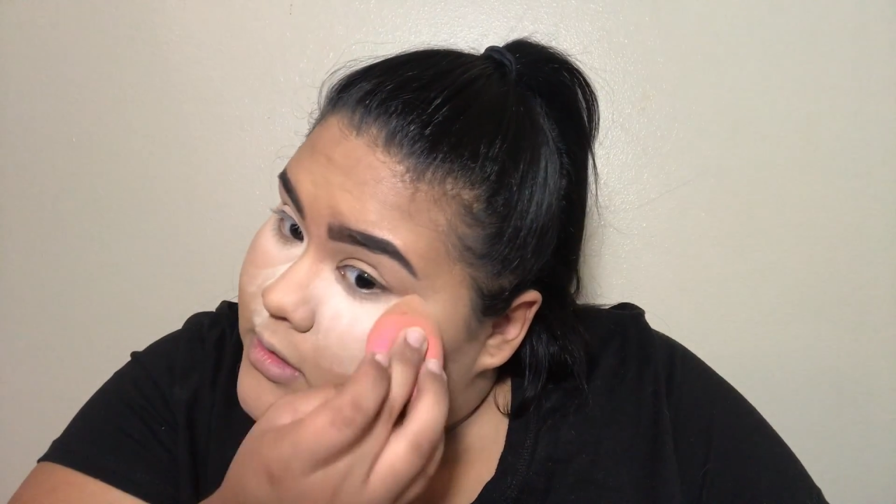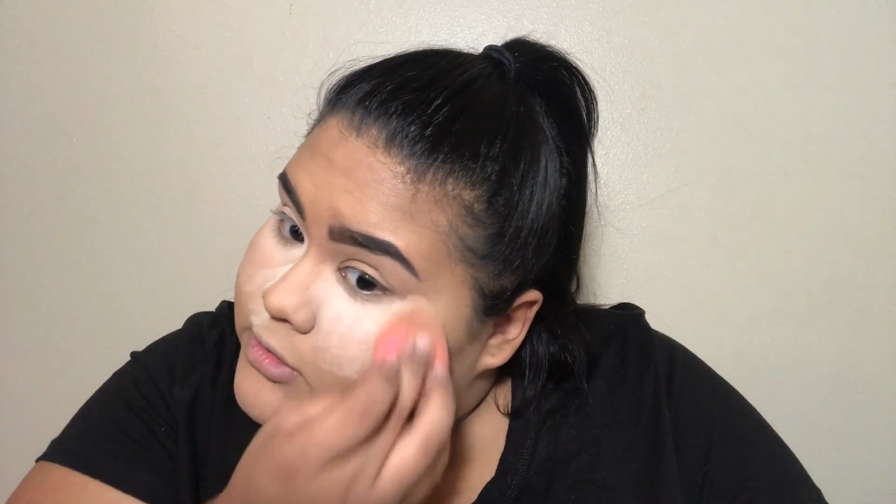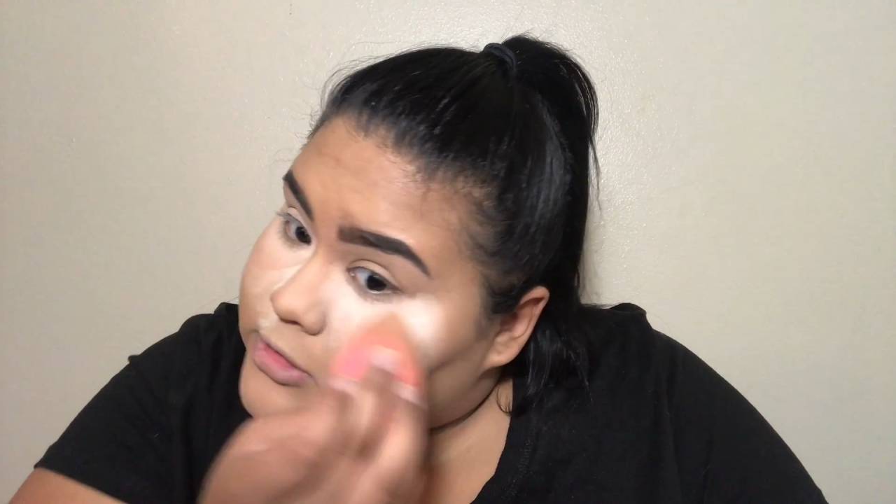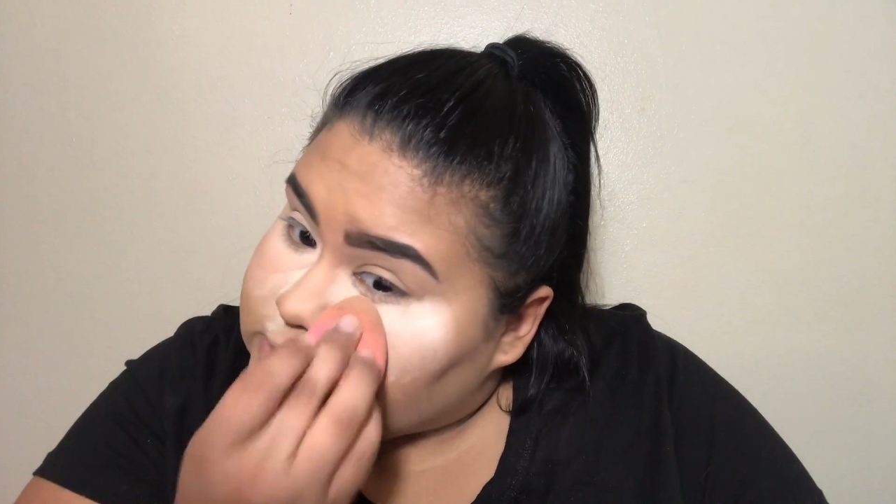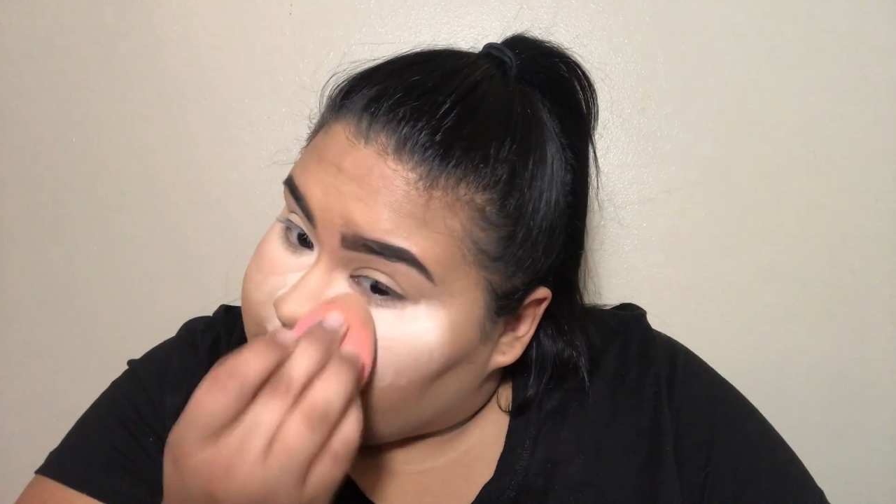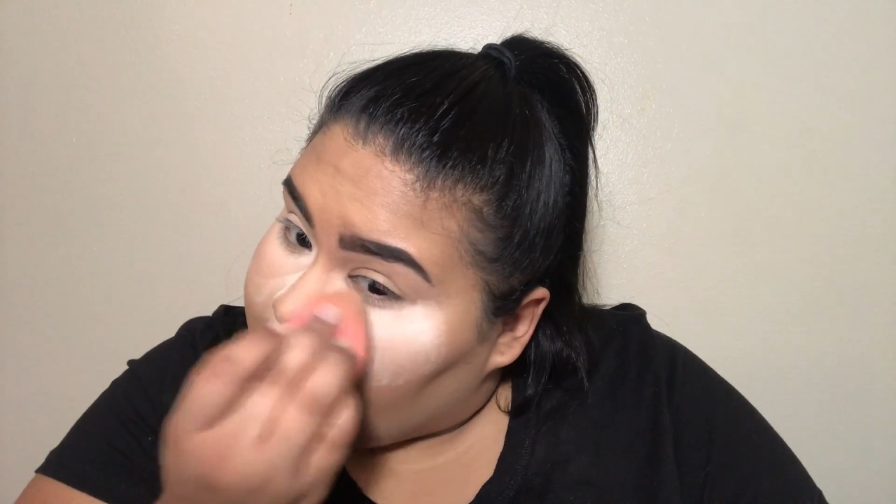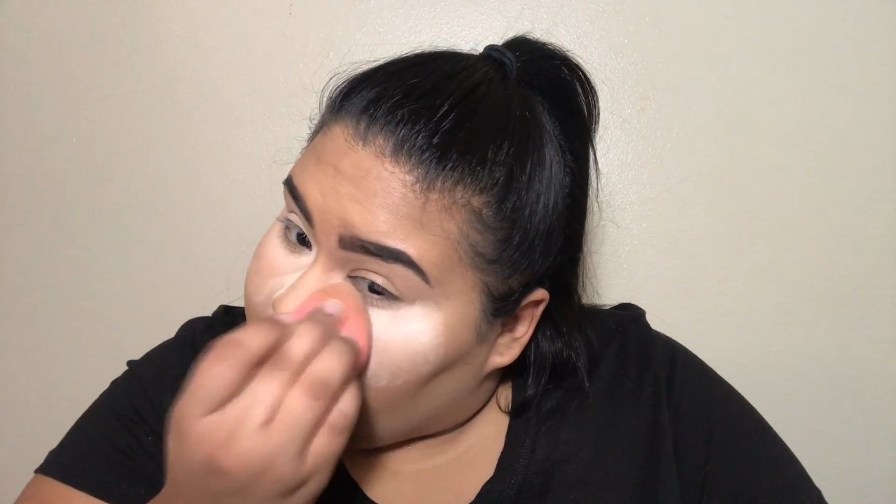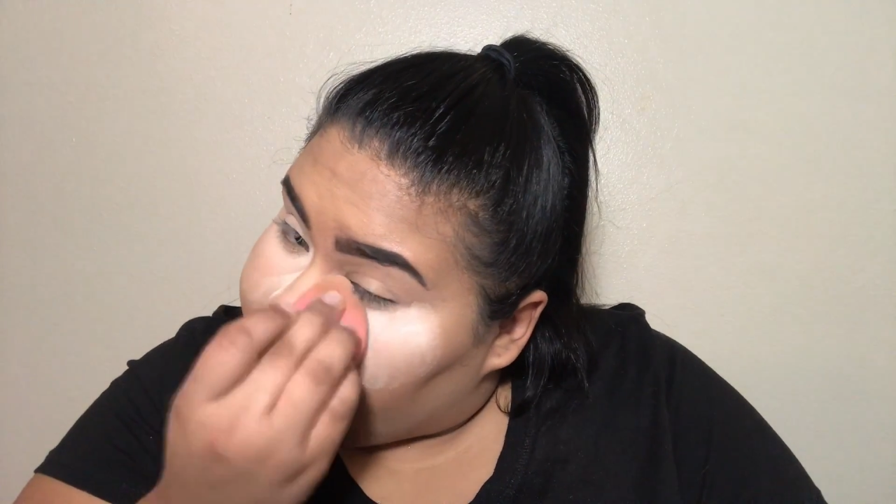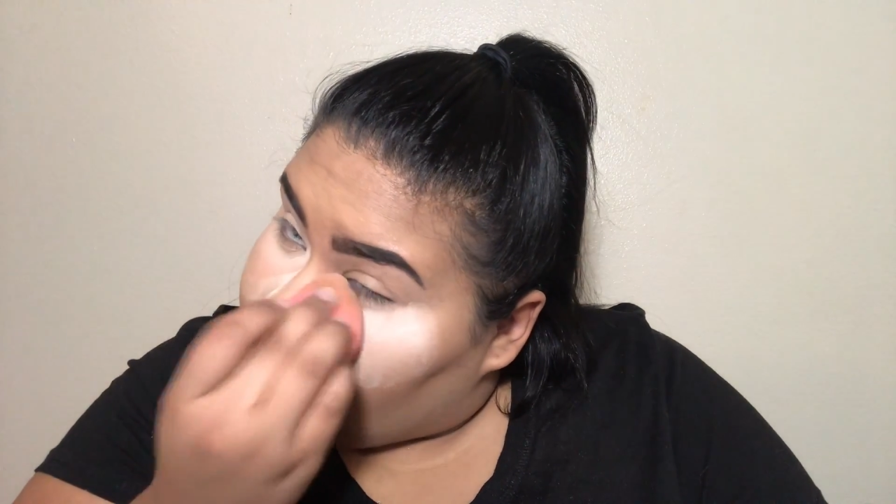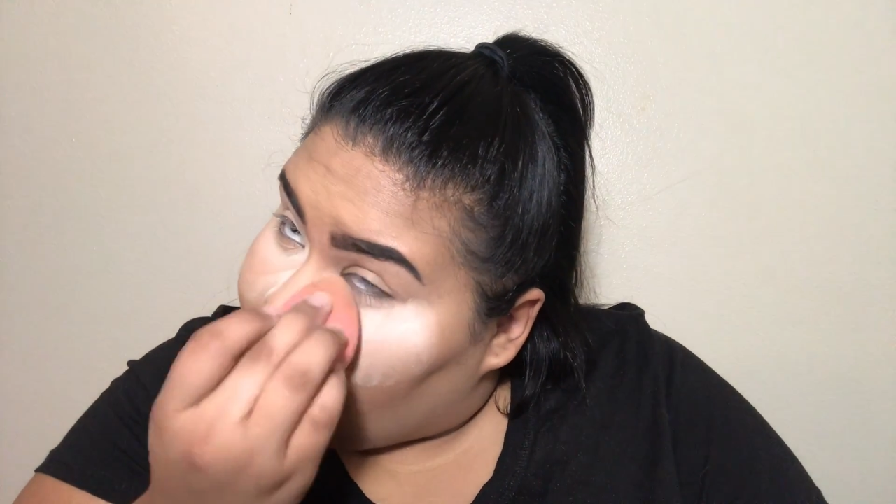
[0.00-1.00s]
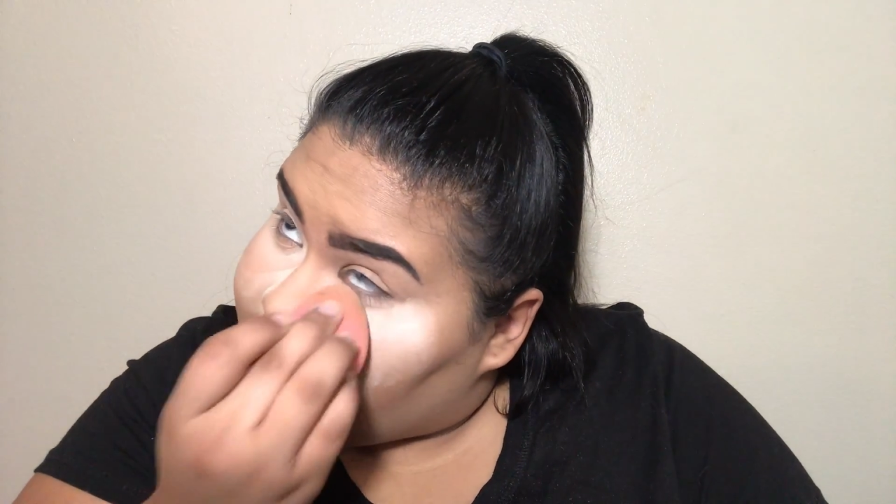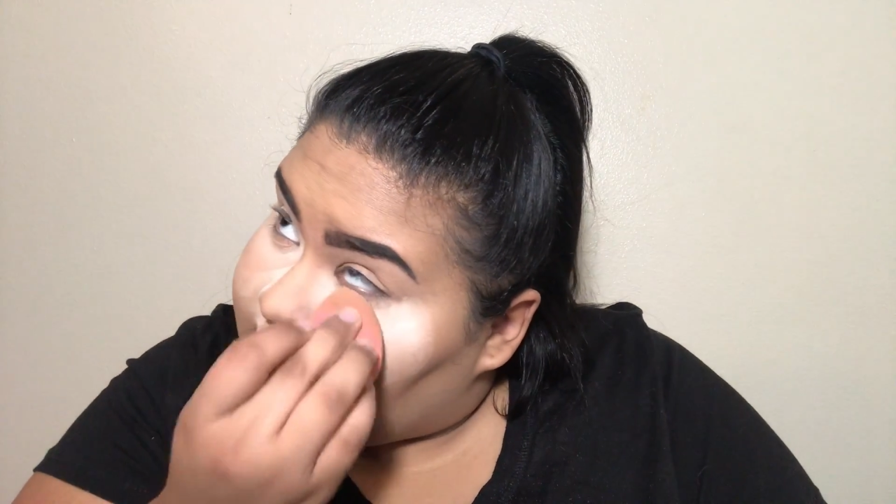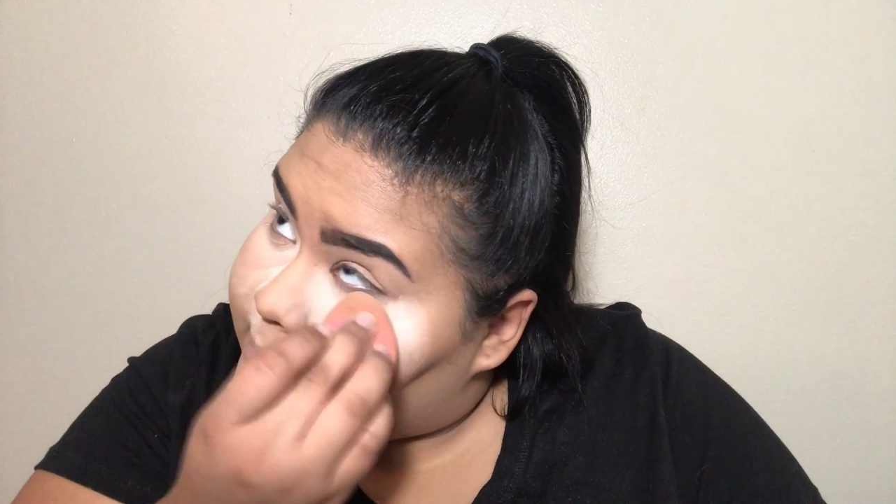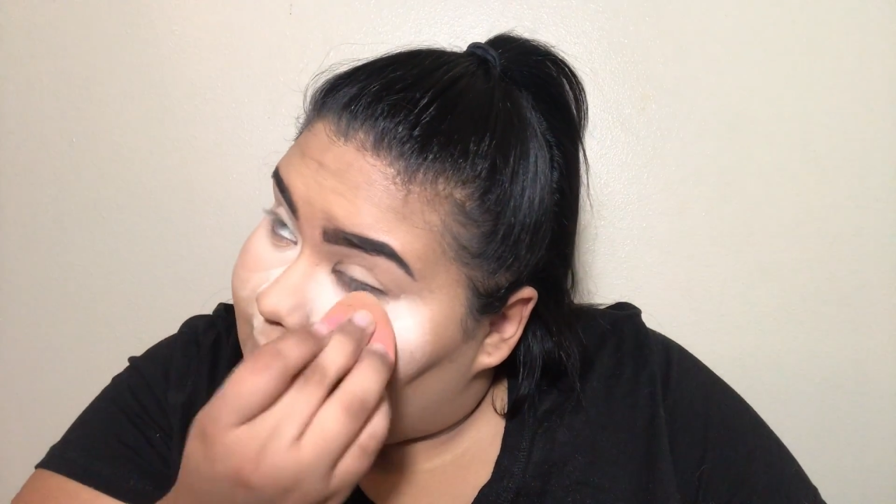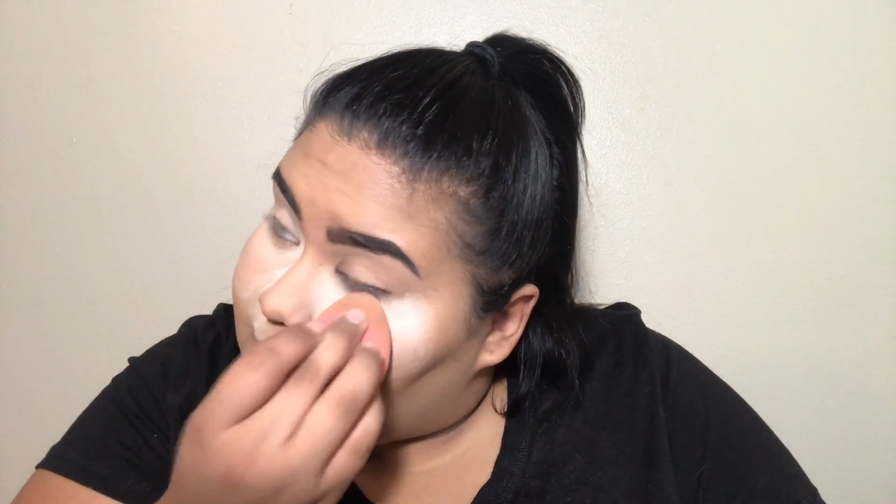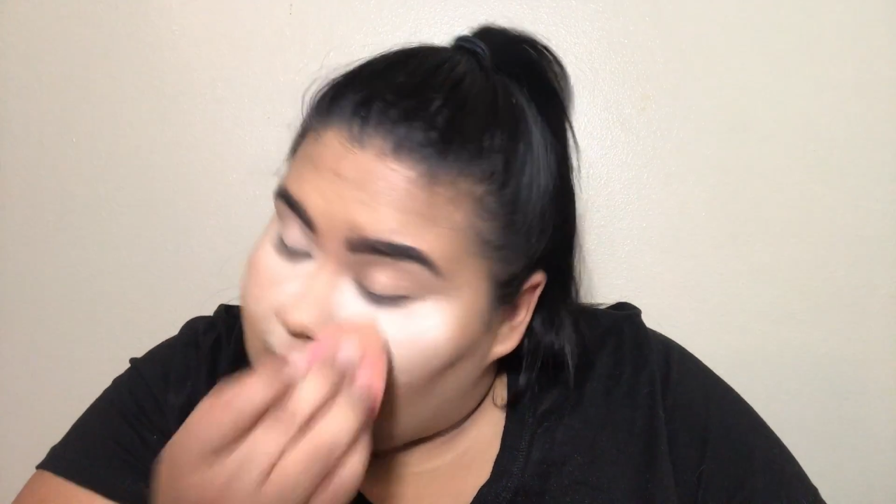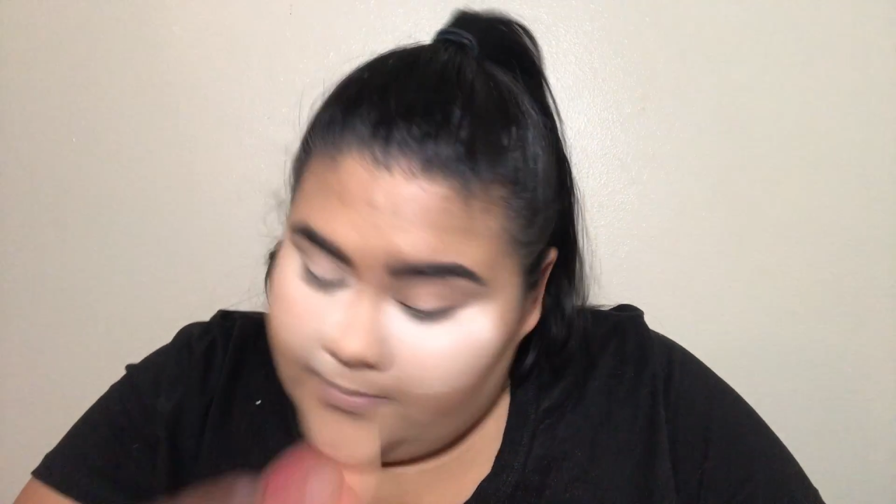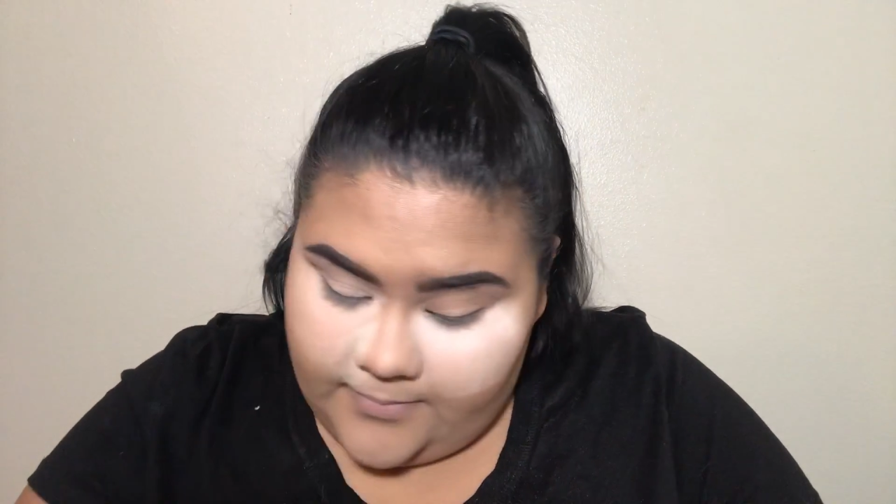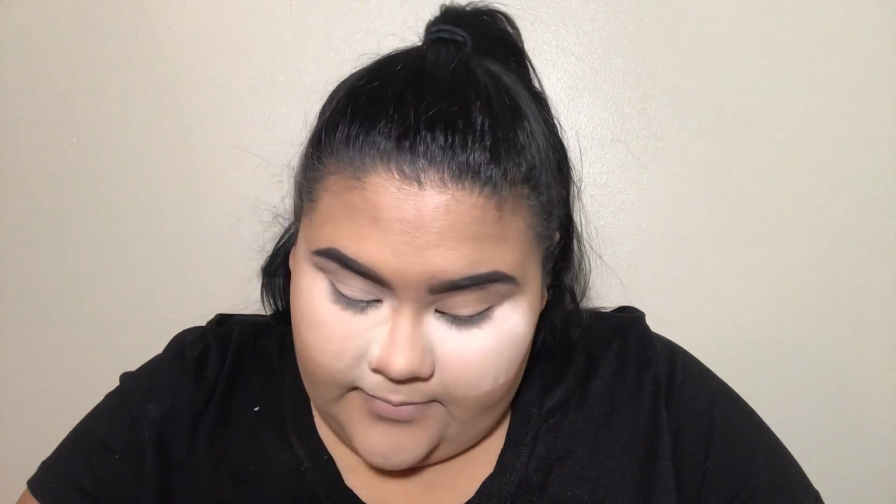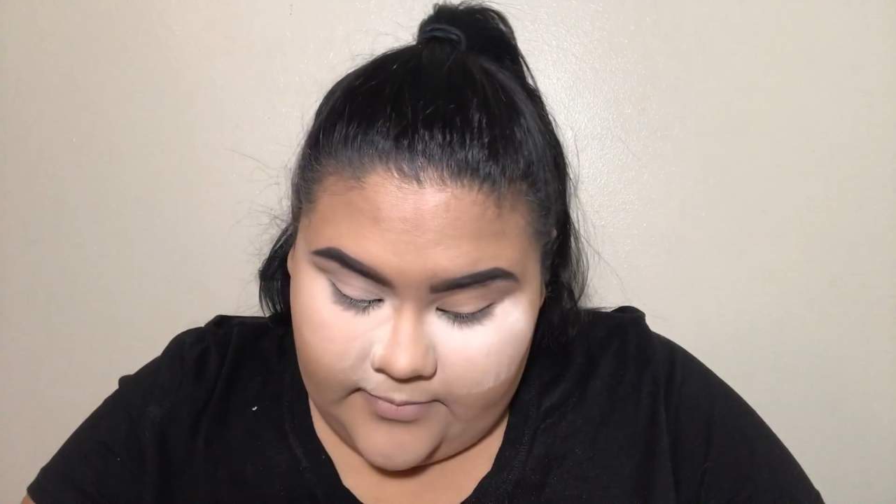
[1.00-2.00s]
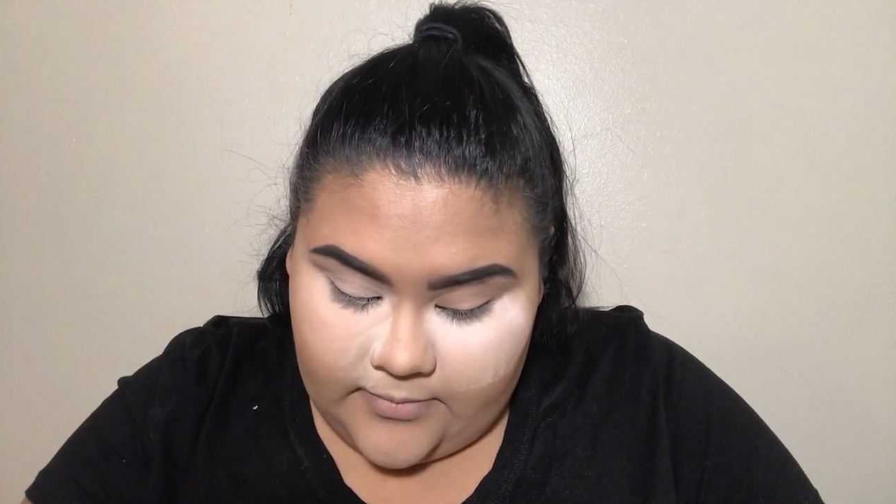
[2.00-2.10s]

trust me, if you have that problem,